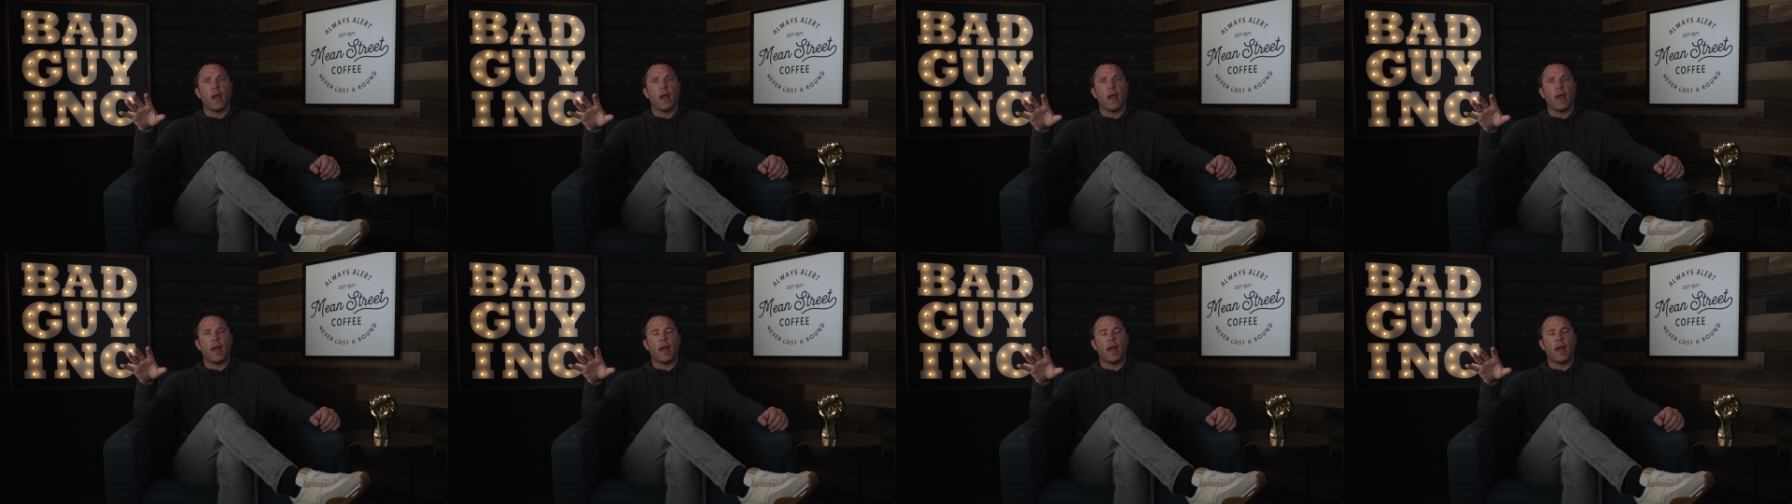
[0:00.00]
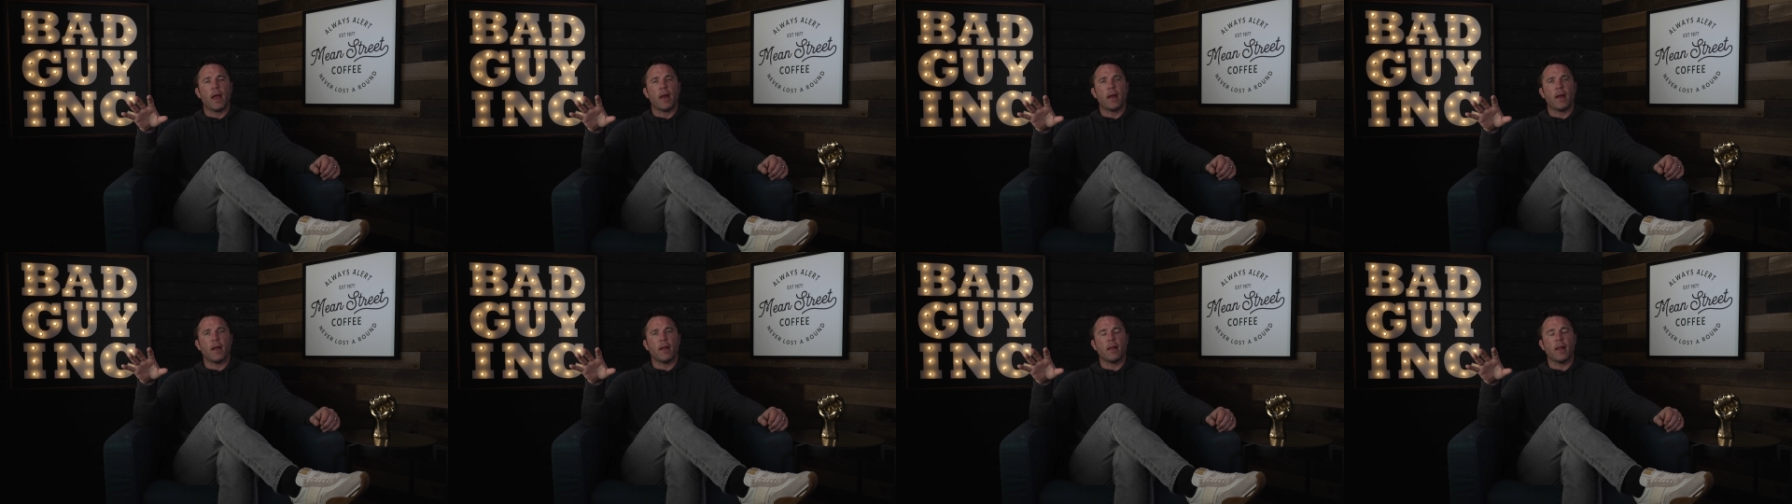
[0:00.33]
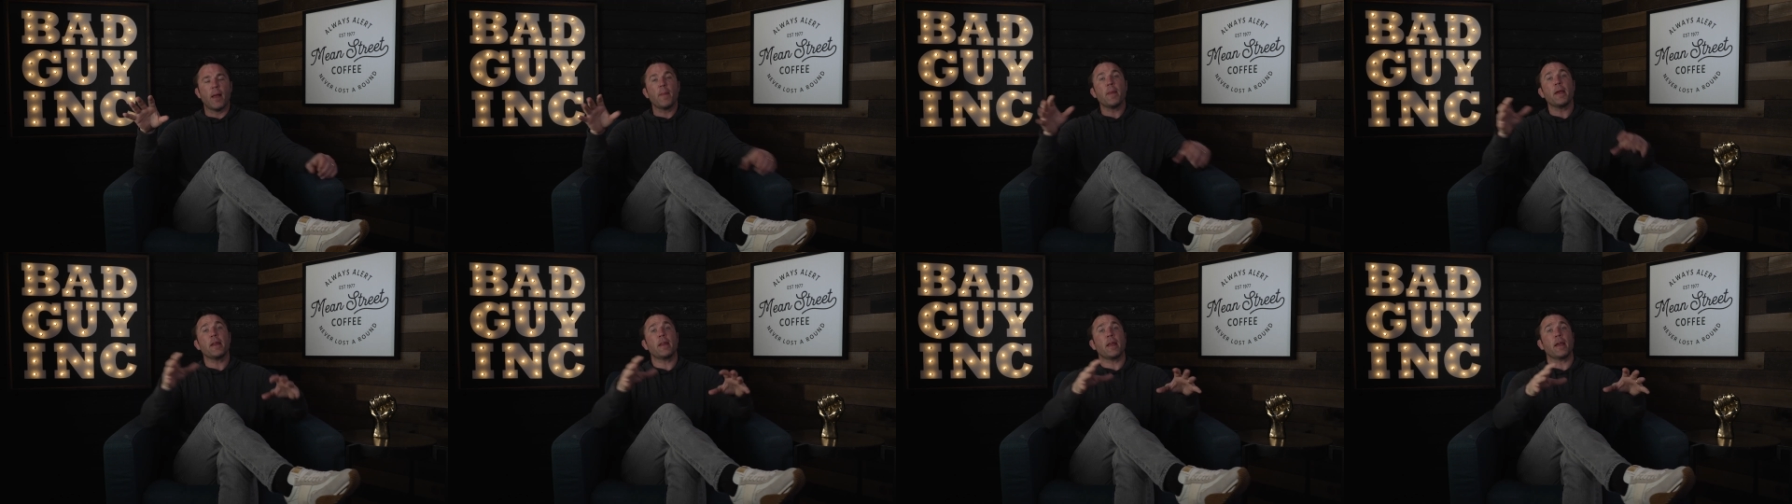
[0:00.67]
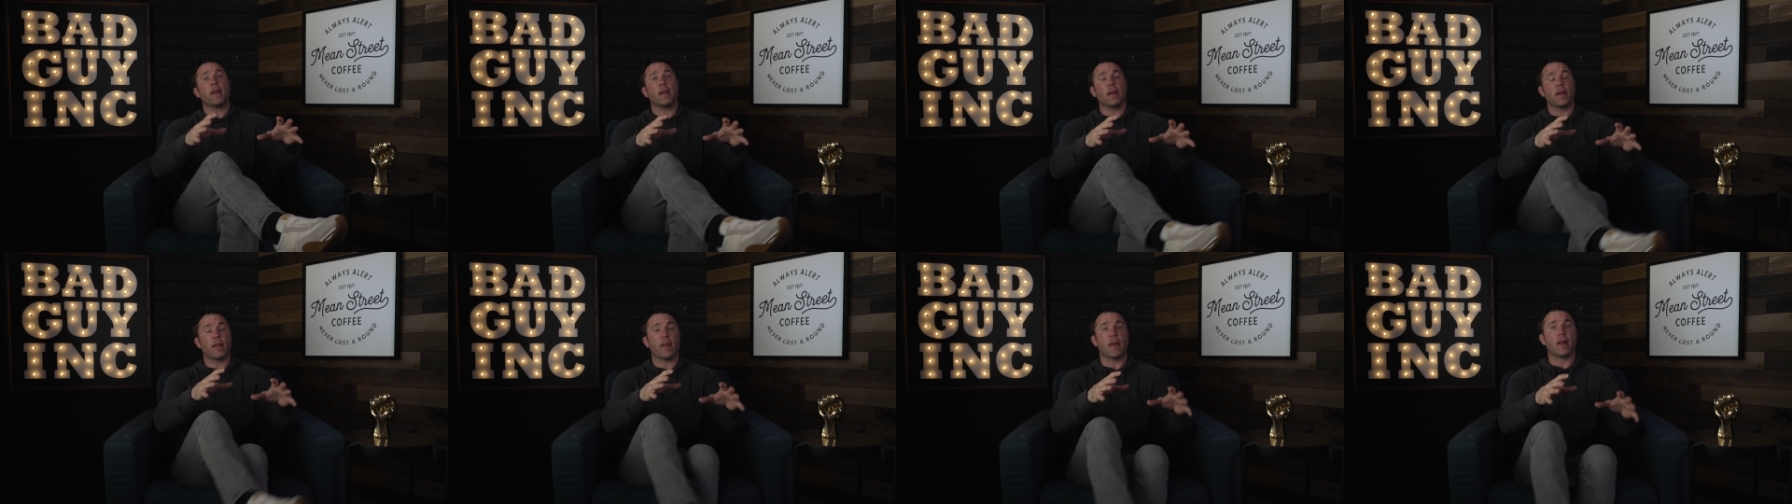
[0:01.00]
And let me
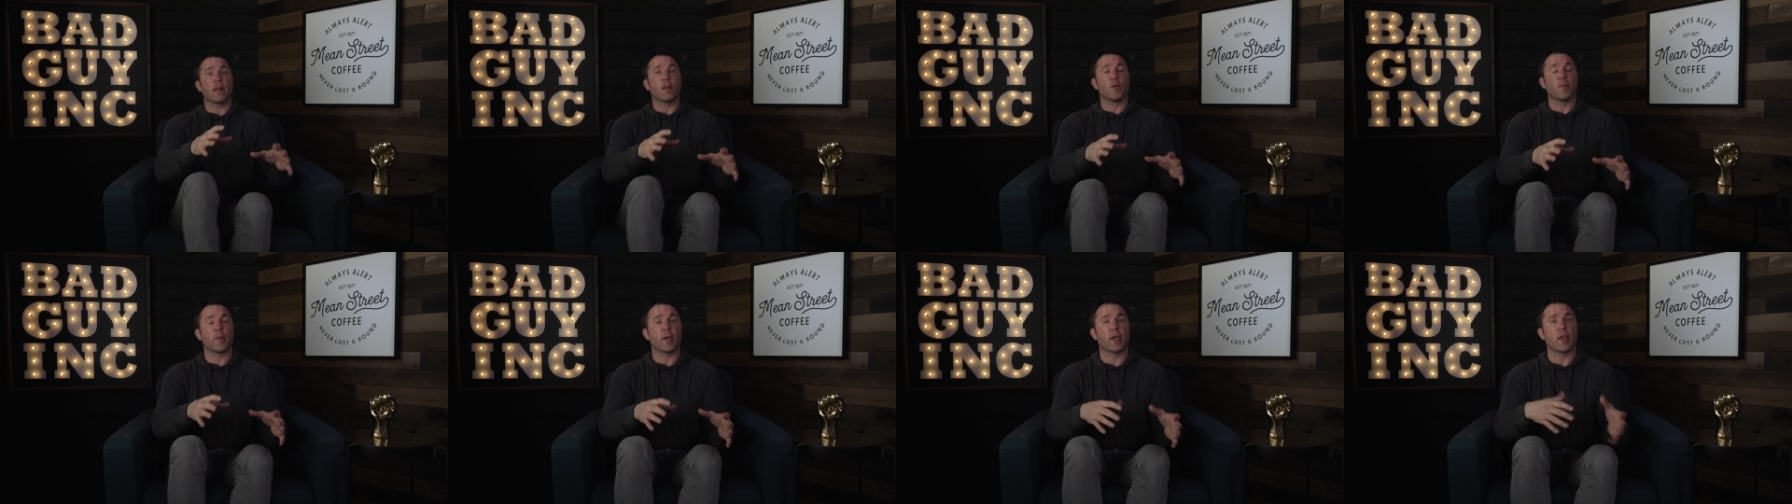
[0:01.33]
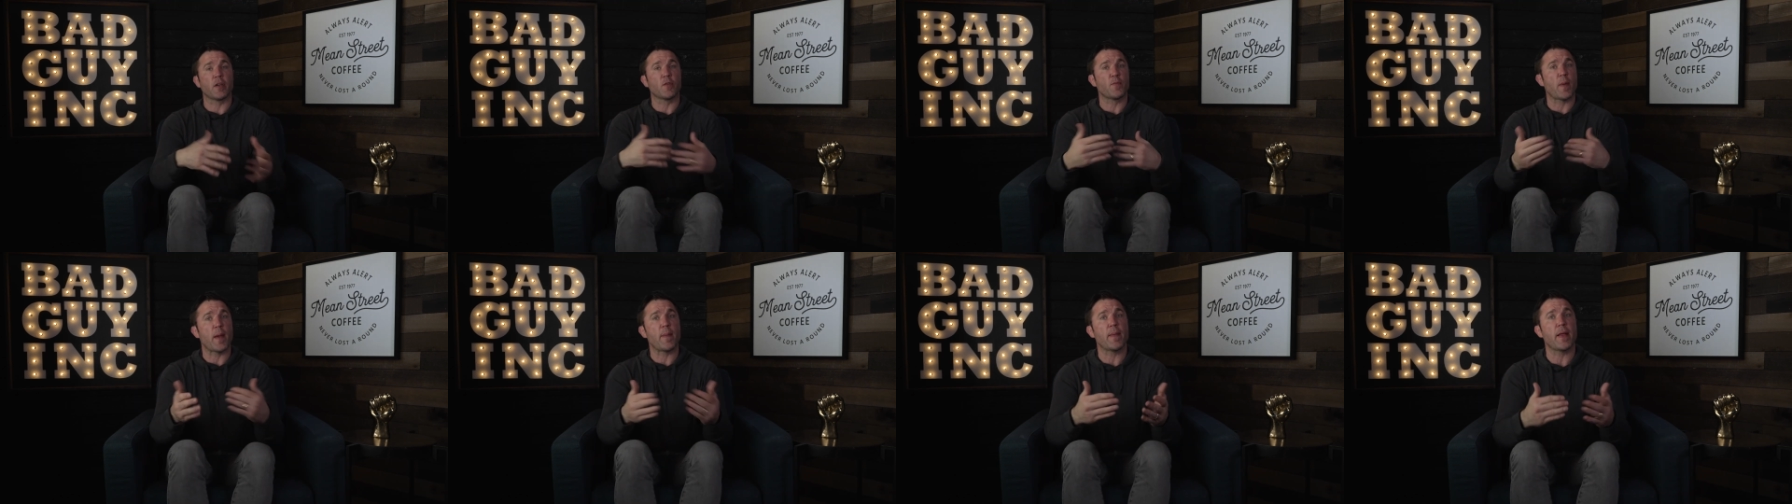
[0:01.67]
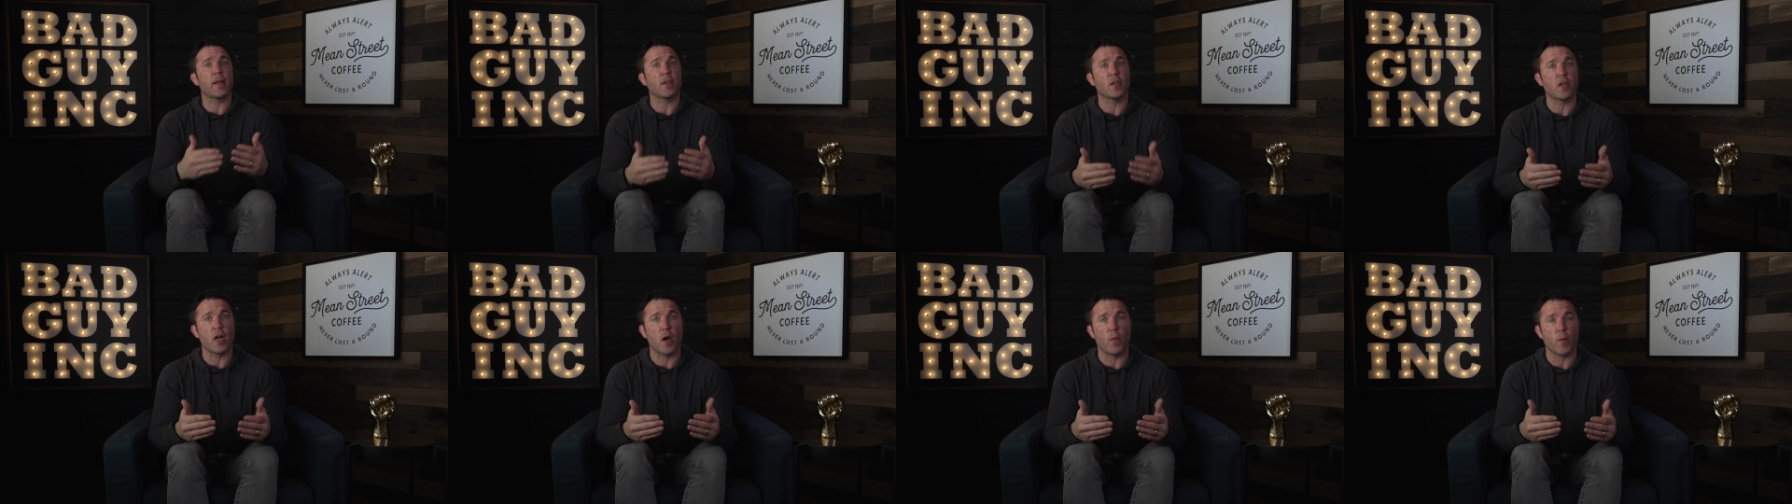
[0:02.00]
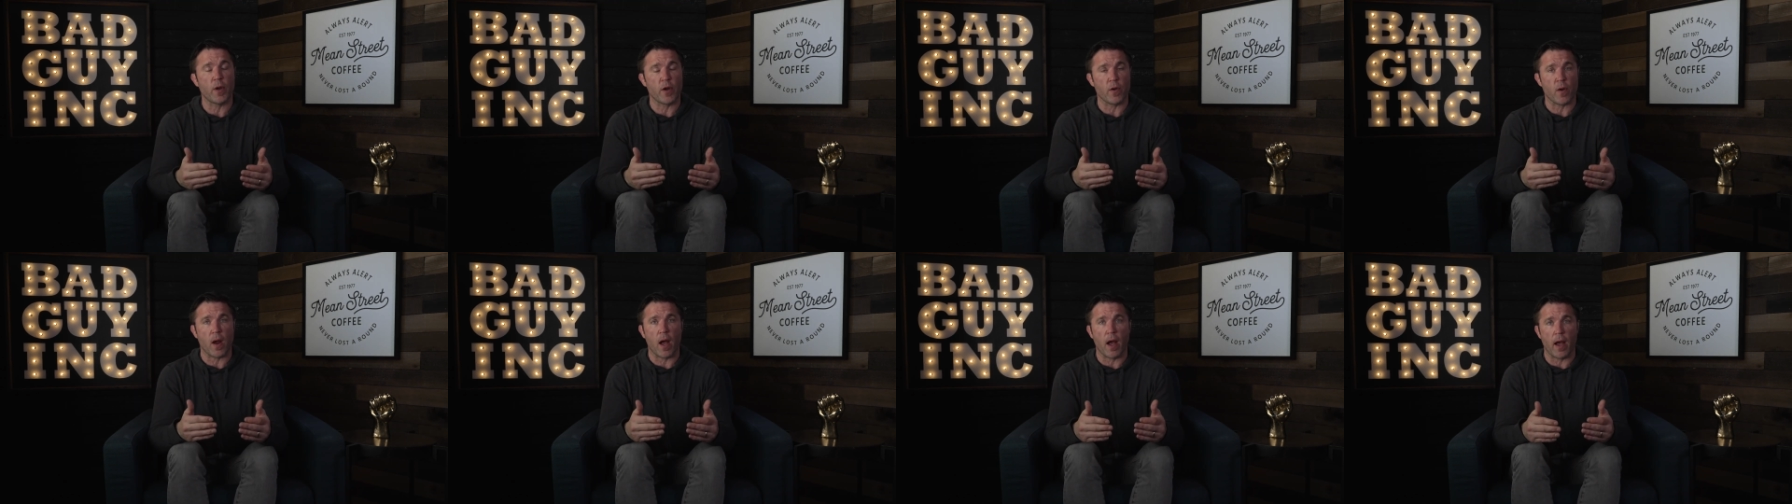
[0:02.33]
dig into that a little bit, because maybe that's not
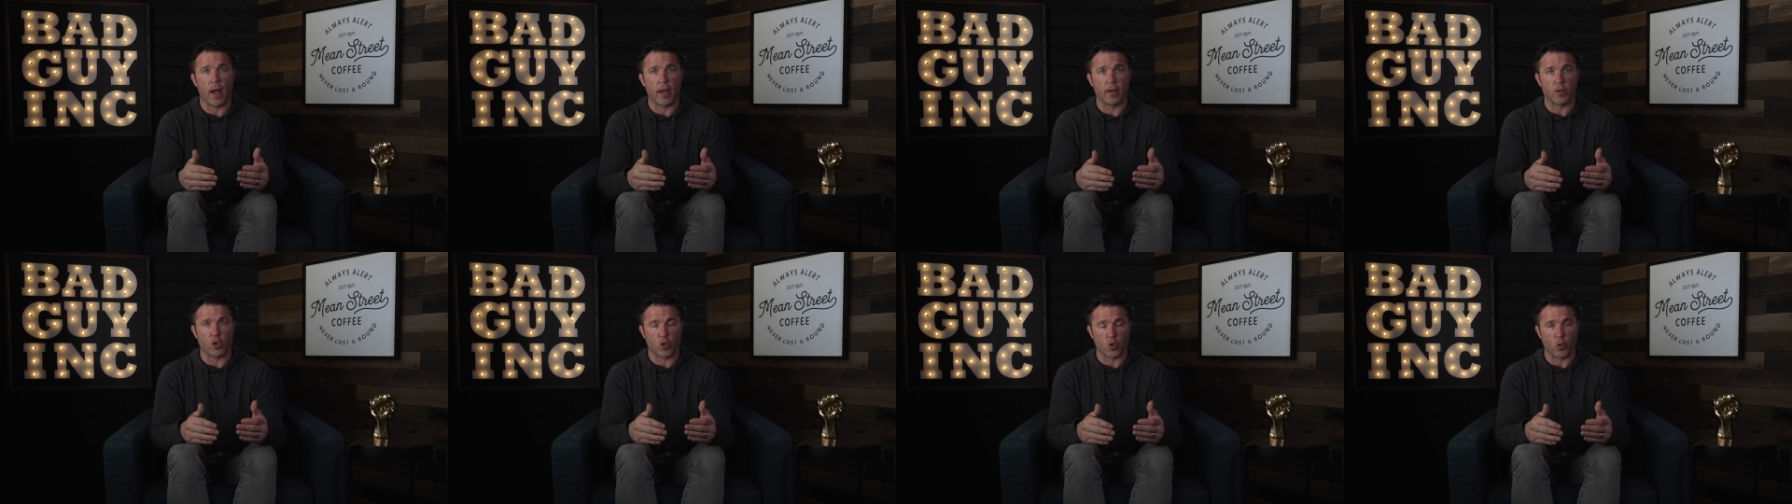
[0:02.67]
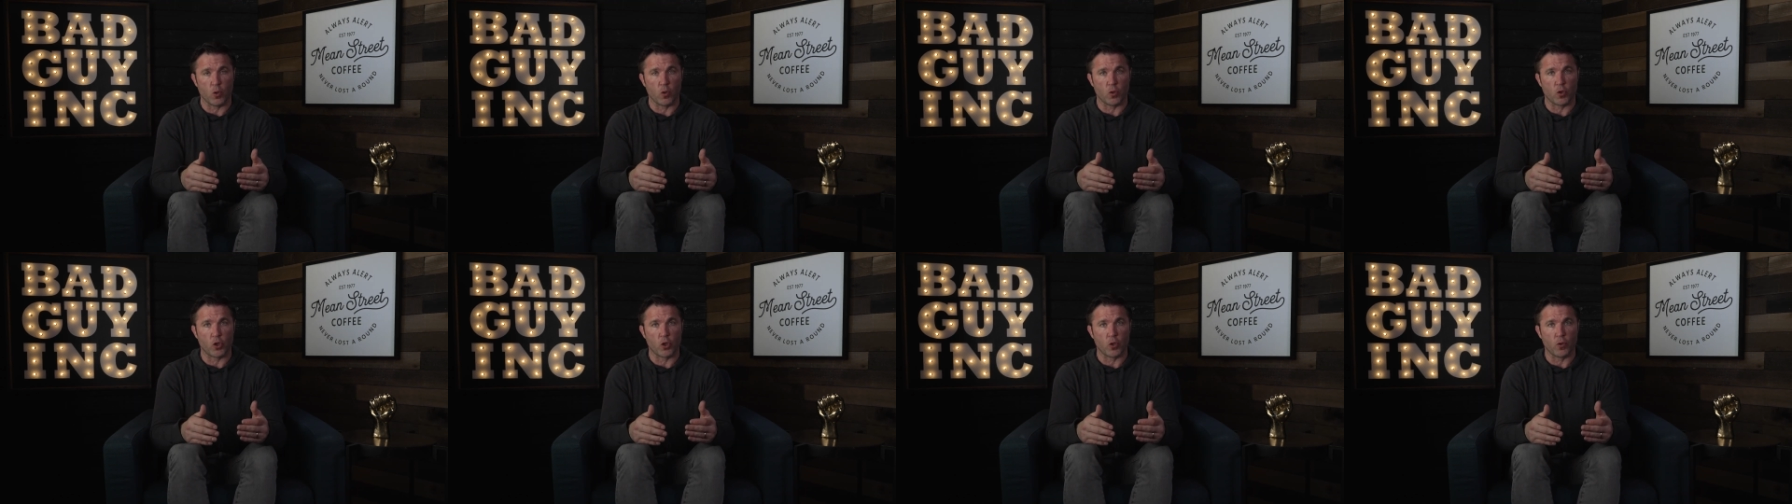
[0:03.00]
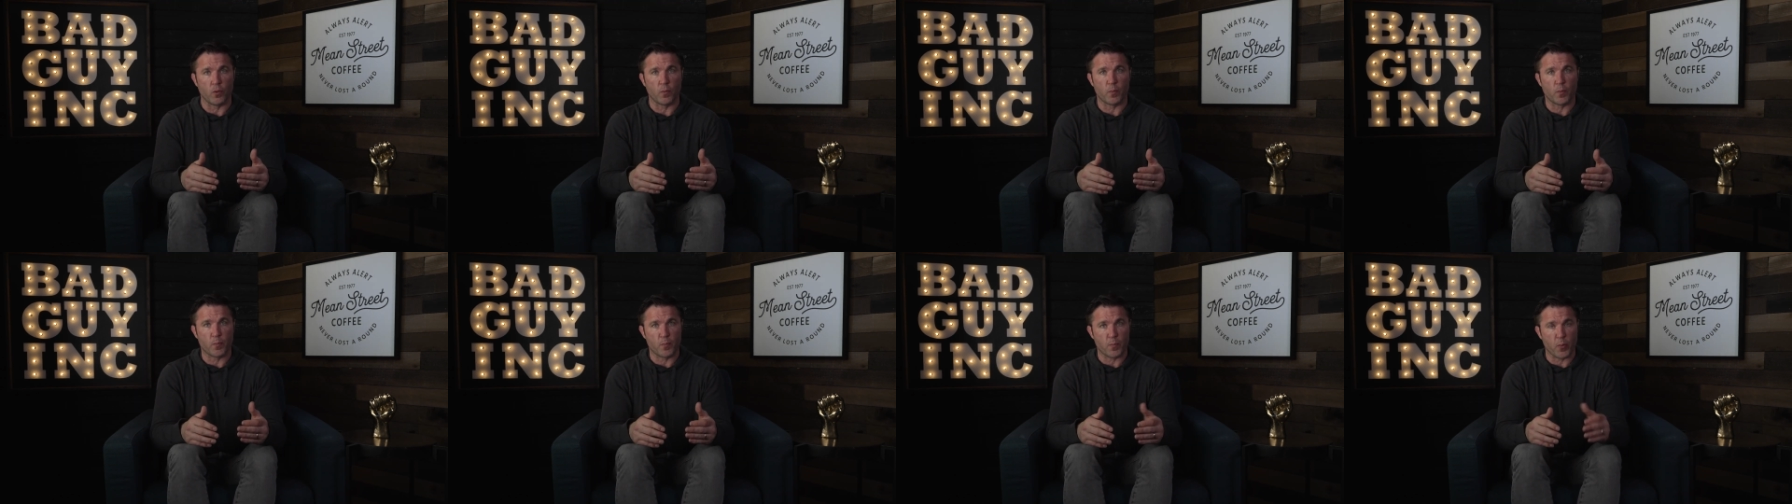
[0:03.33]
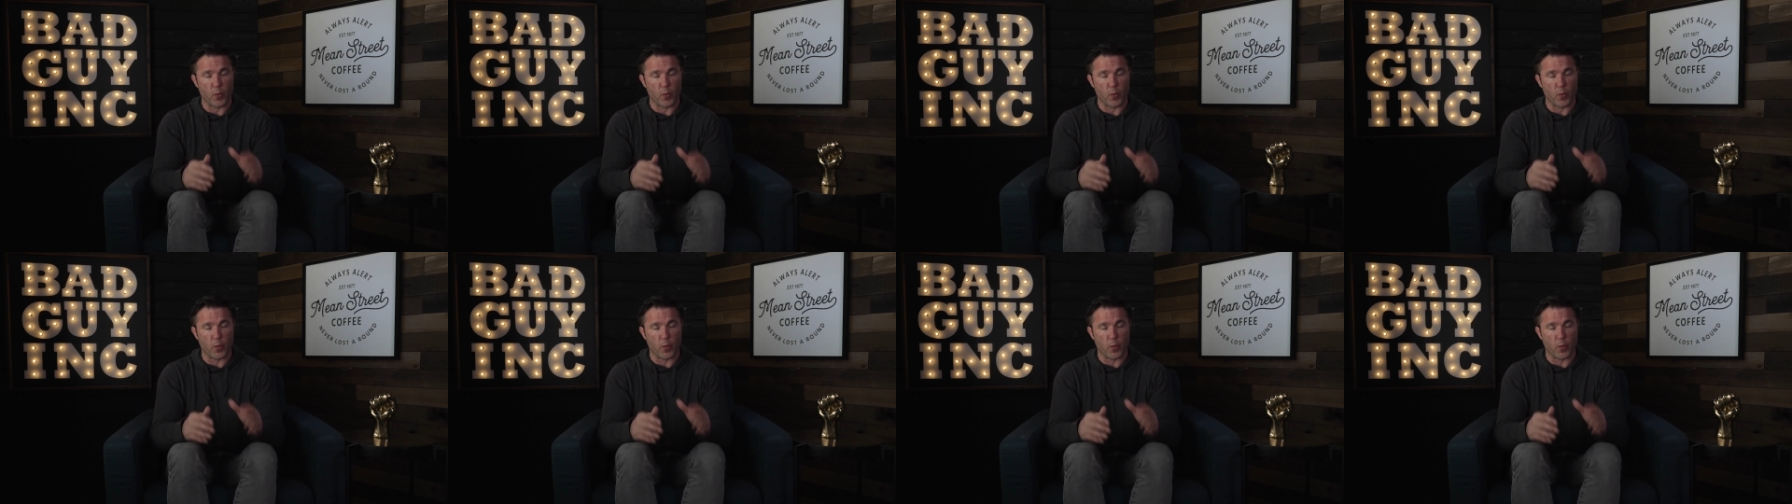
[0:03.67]
what your eyes told you.